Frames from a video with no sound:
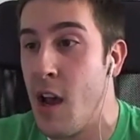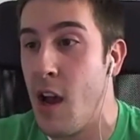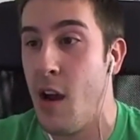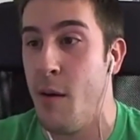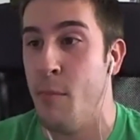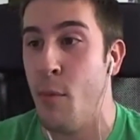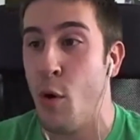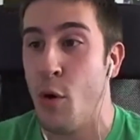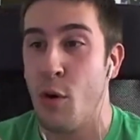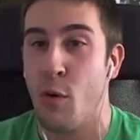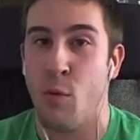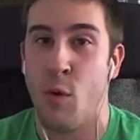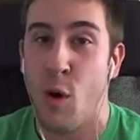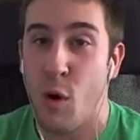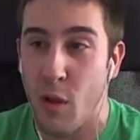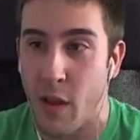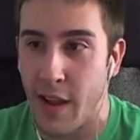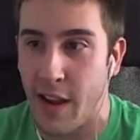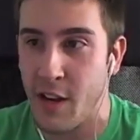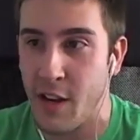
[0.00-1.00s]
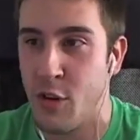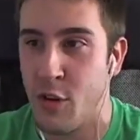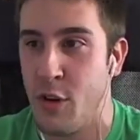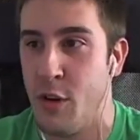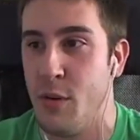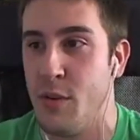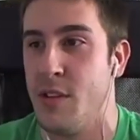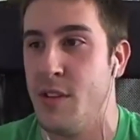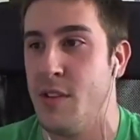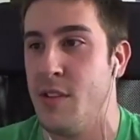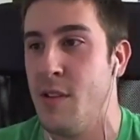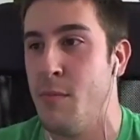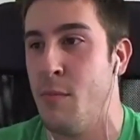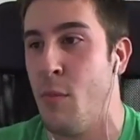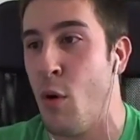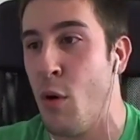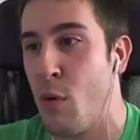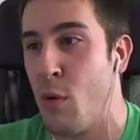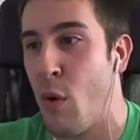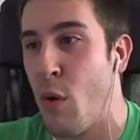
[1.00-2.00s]
Motorola introduces the
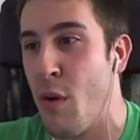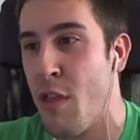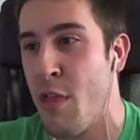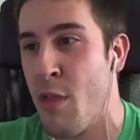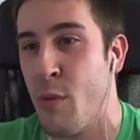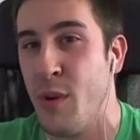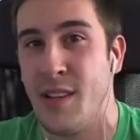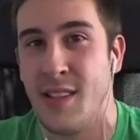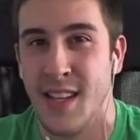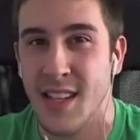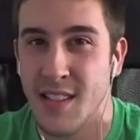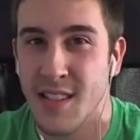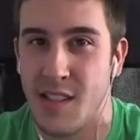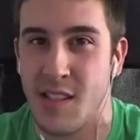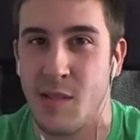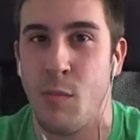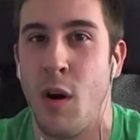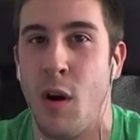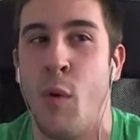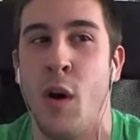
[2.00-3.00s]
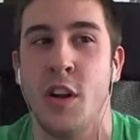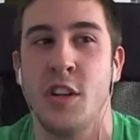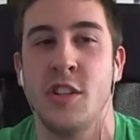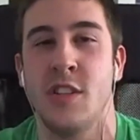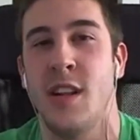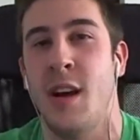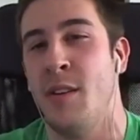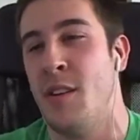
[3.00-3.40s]
Motorola 360 smartwatch.